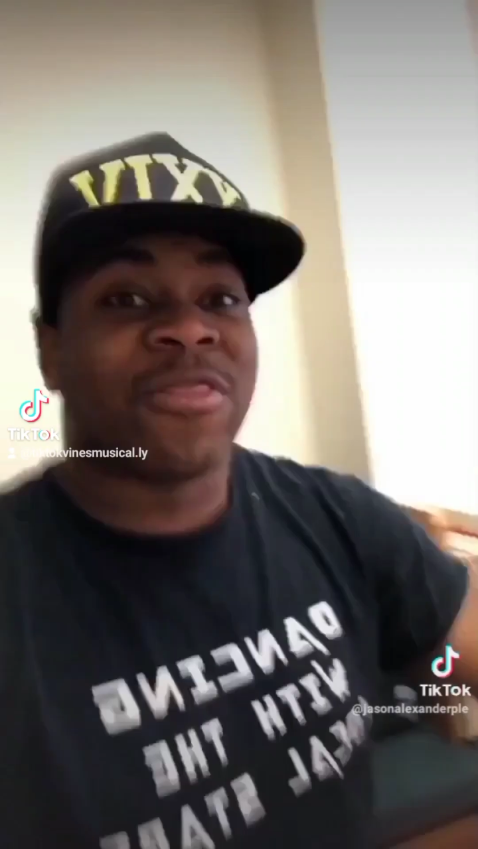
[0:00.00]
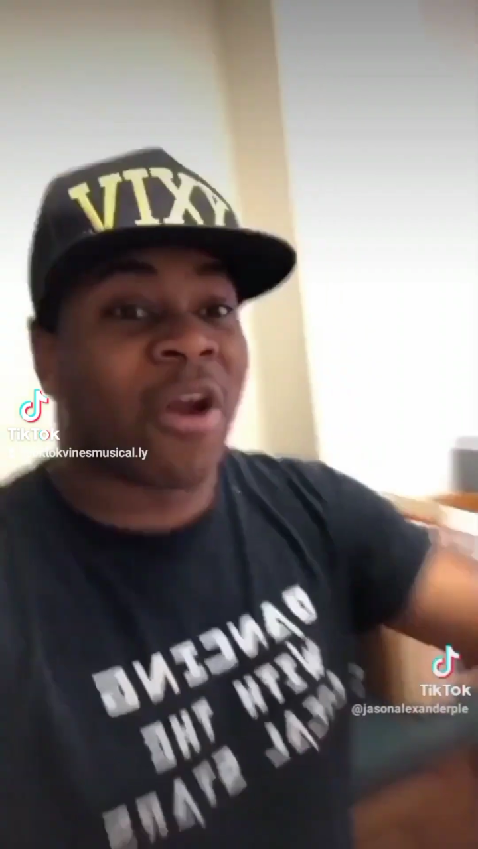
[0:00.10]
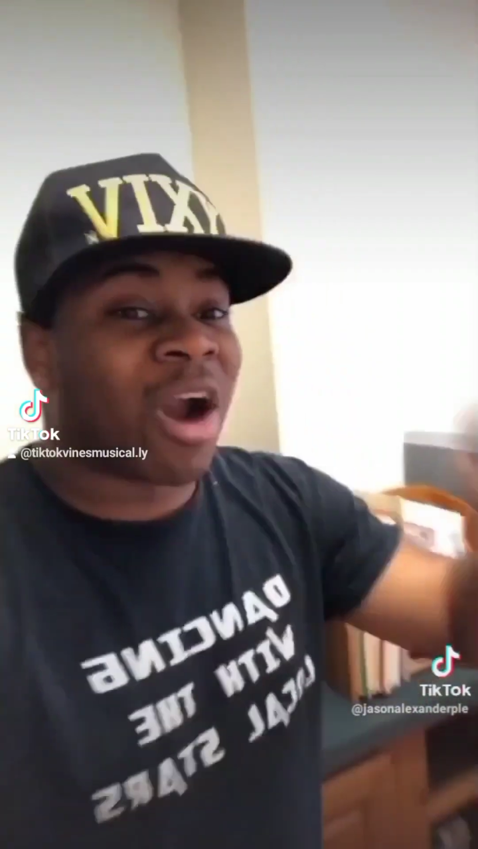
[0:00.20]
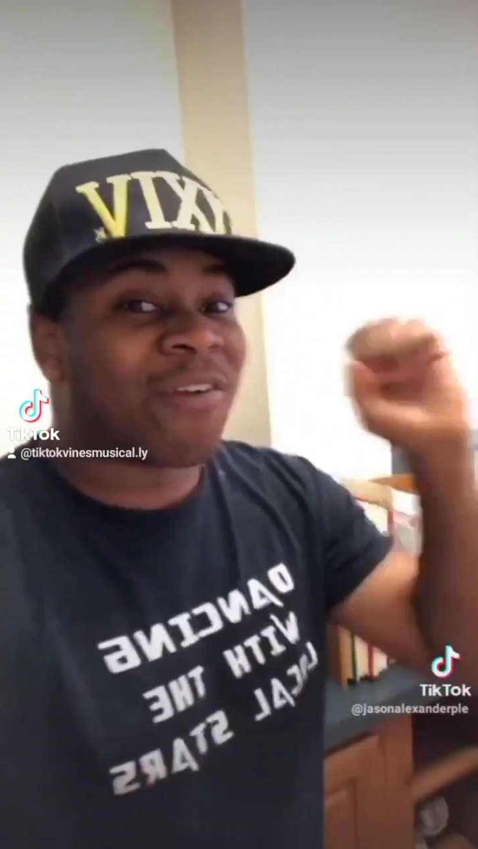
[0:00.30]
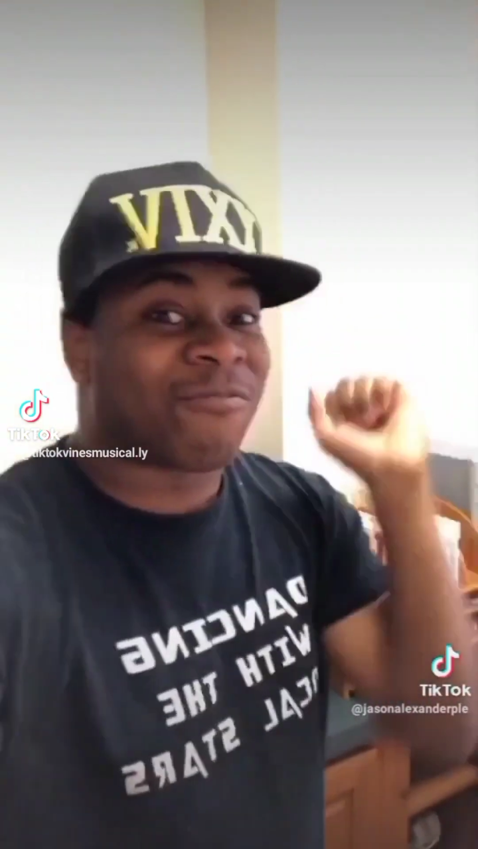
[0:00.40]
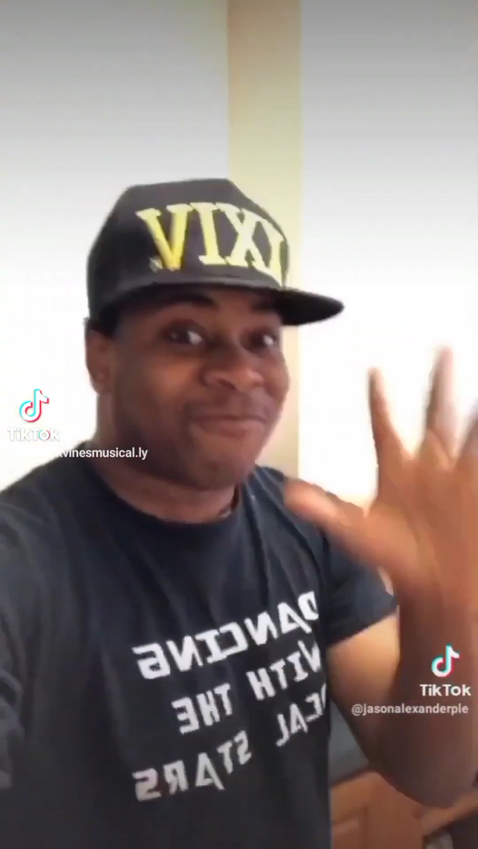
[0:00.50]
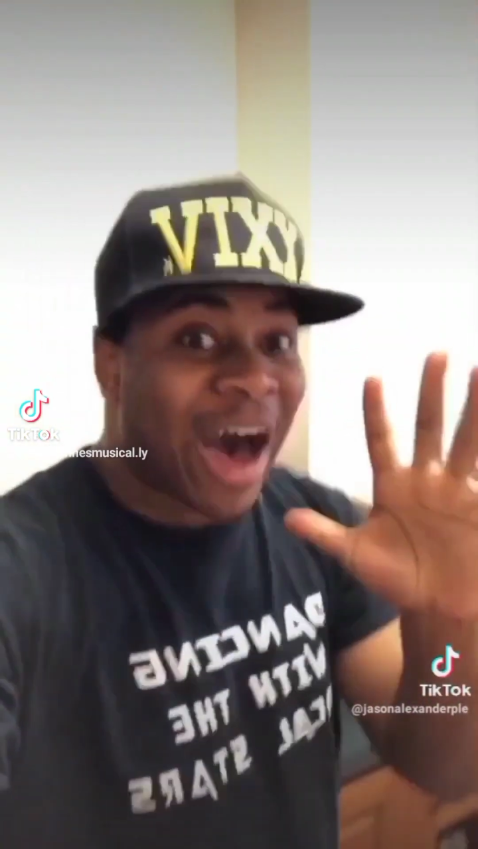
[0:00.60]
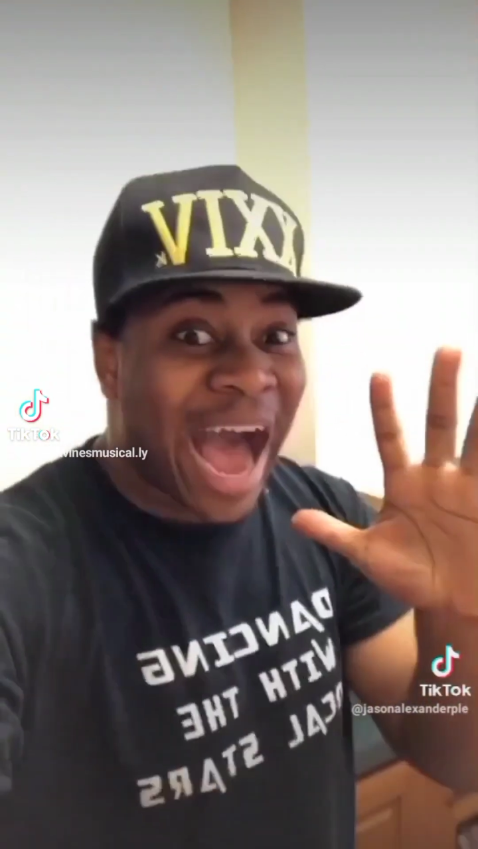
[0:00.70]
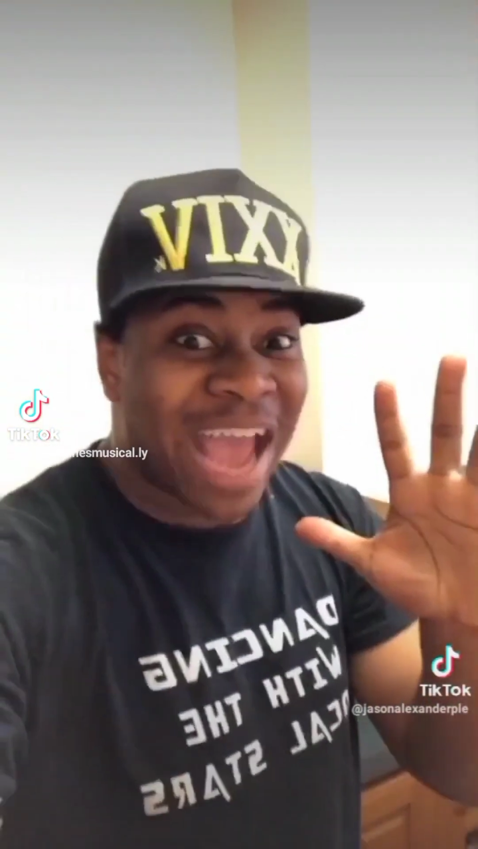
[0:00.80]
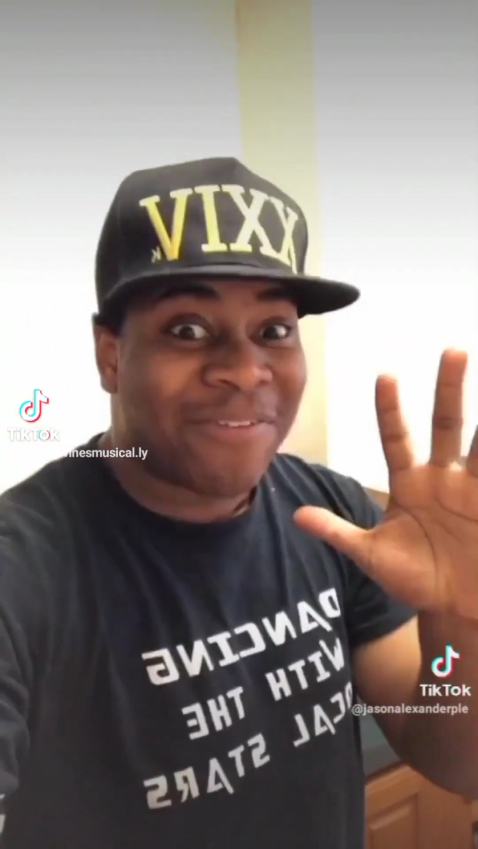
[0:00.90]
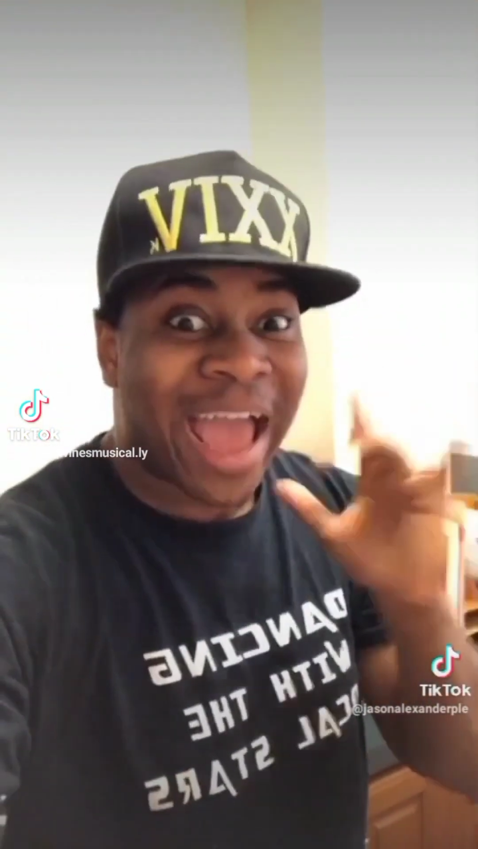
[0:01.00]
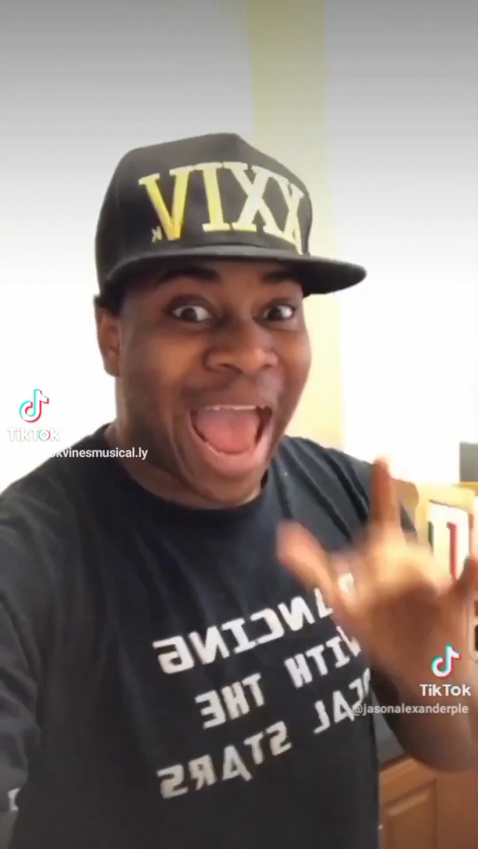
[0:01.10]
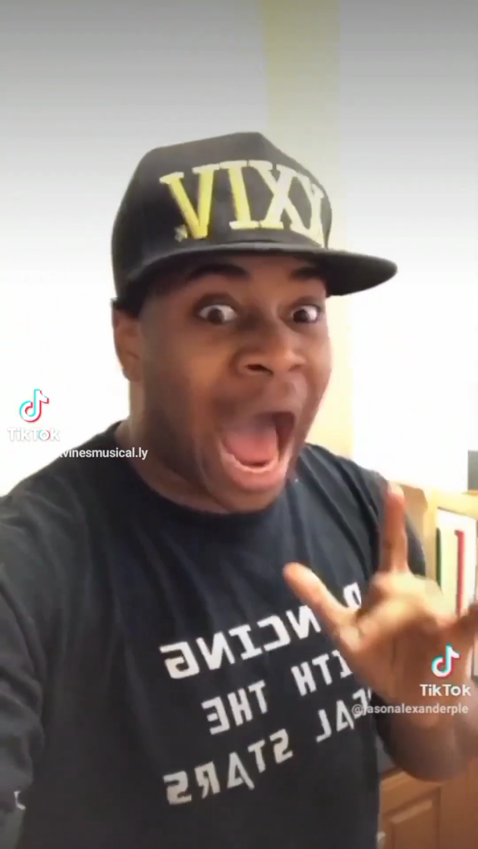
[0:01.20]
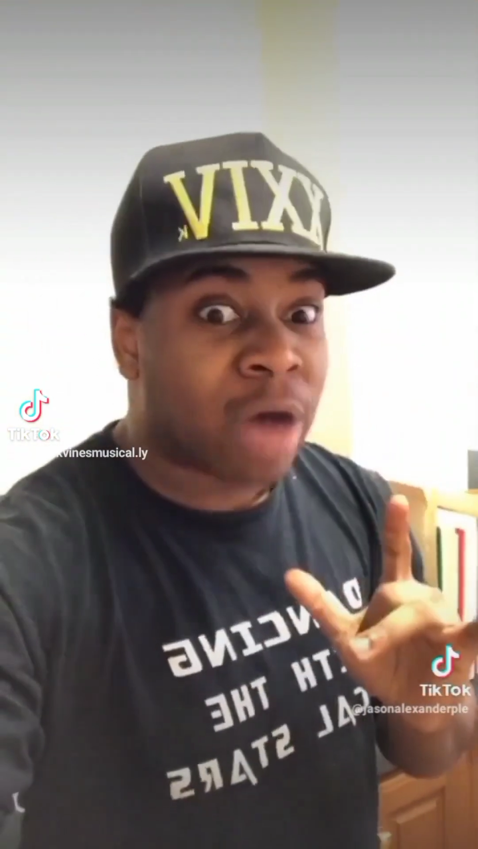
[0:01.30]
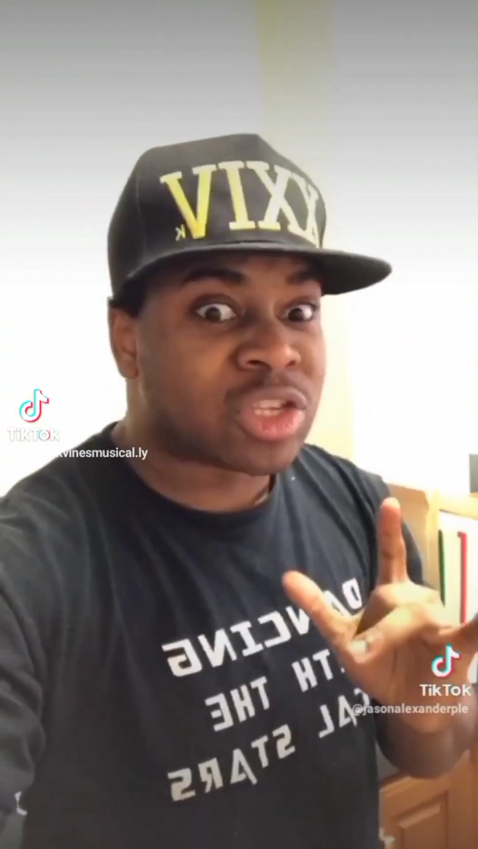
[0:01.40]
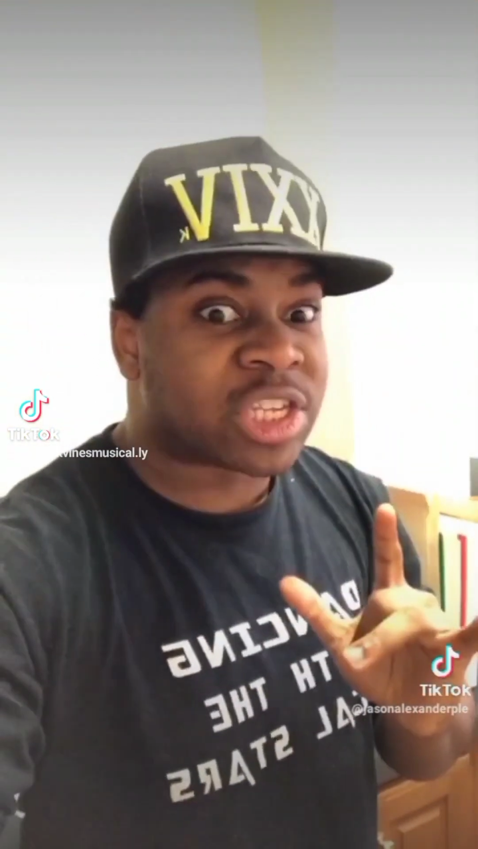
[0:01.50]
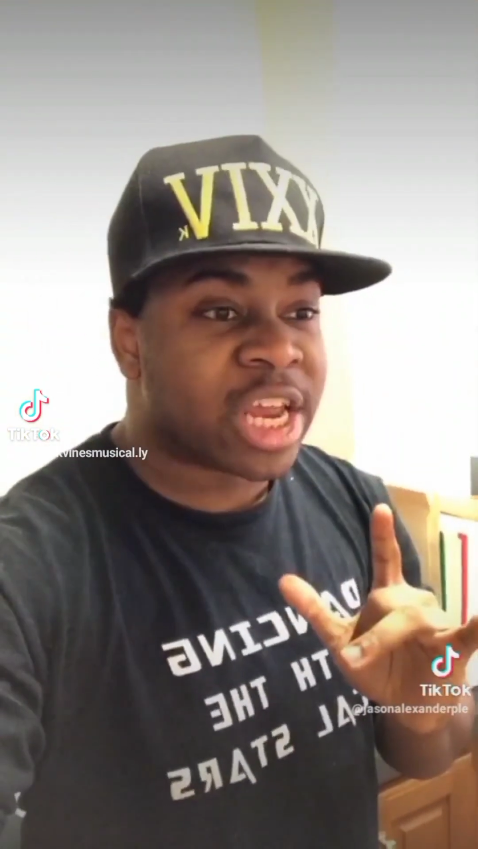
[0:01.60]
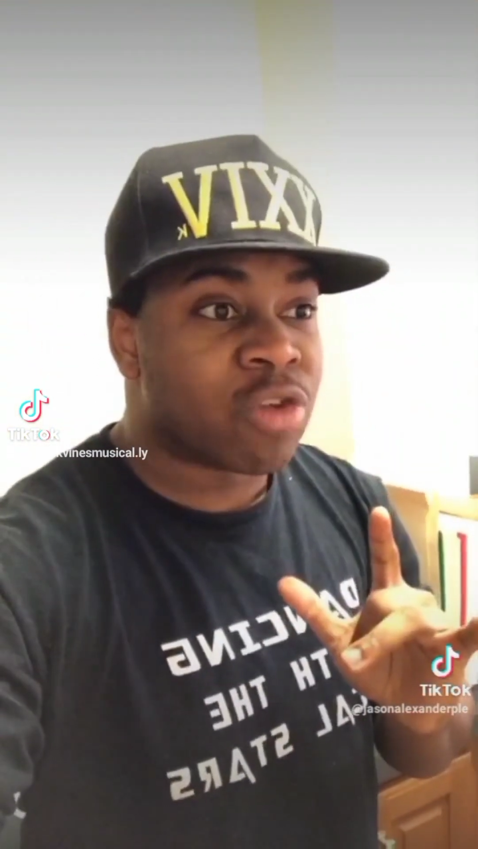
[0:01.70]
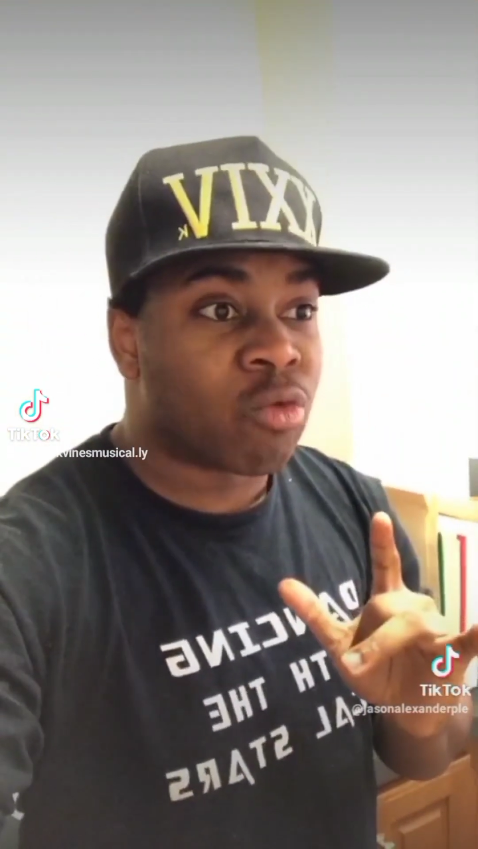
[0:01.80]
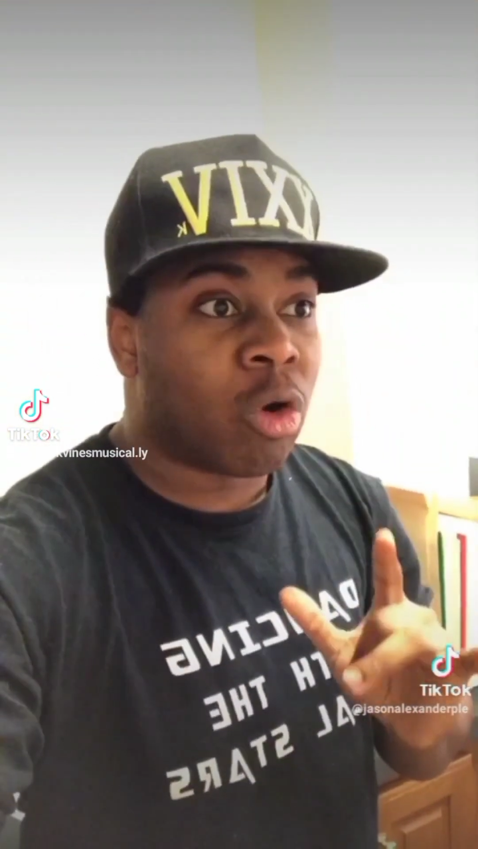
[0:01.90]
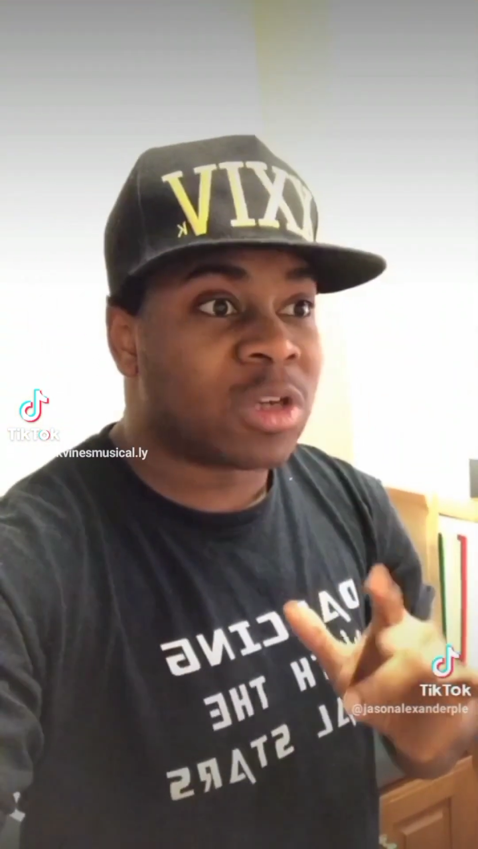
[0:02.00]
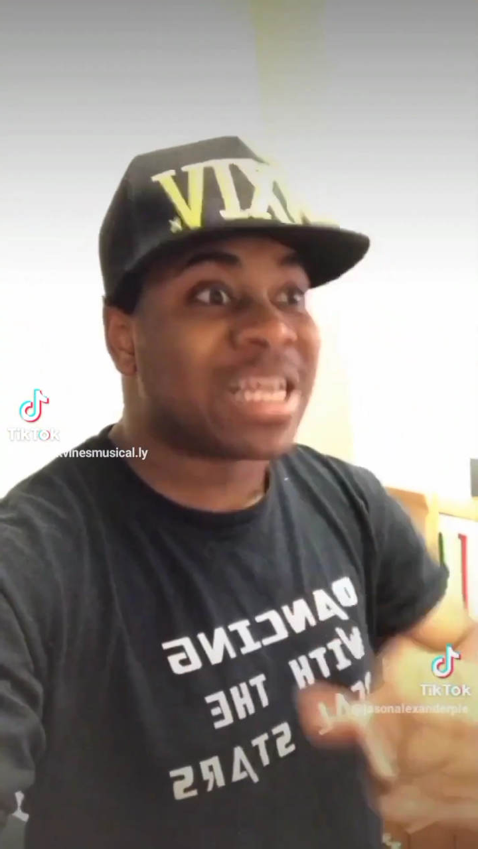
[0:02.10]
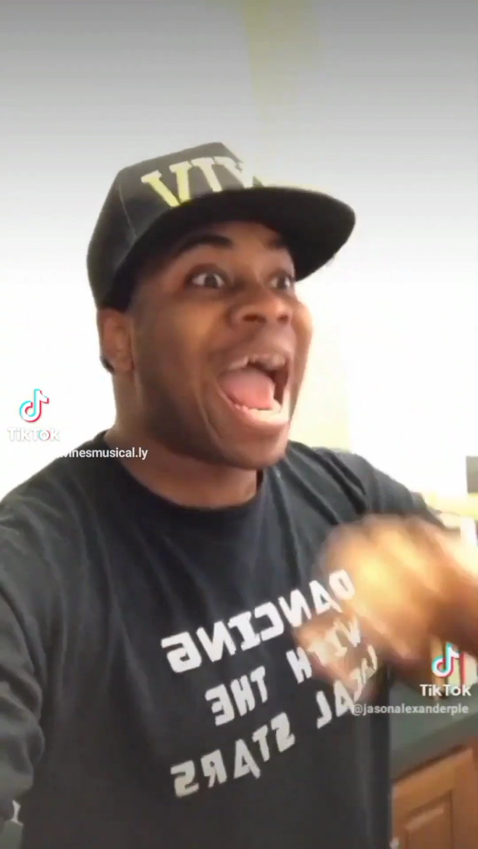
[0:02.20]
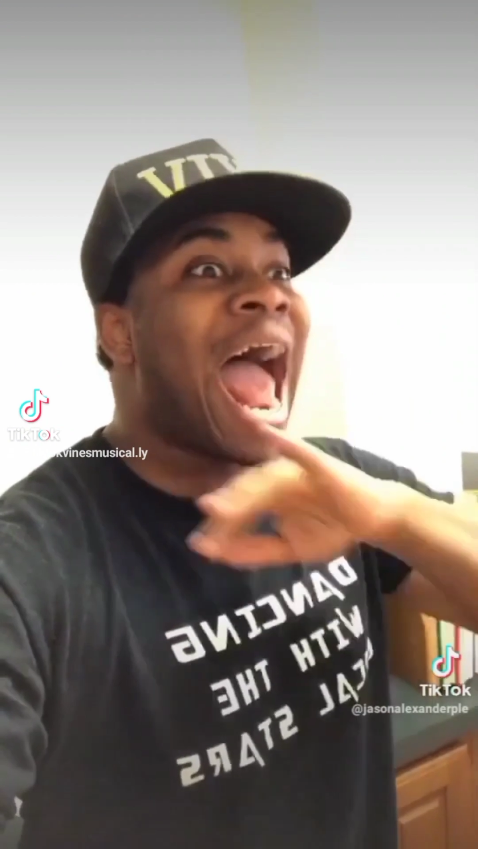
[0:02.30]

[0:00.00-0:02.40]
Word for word: There are five house sitting rules